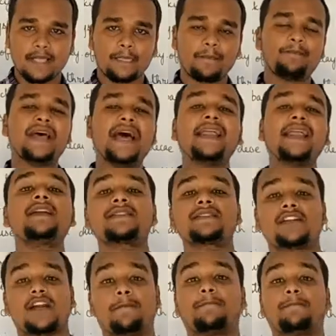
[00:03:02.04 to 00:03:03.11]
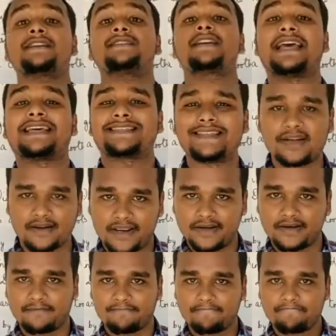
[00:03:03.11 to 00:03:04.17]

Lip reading: then it is termed as acid rain.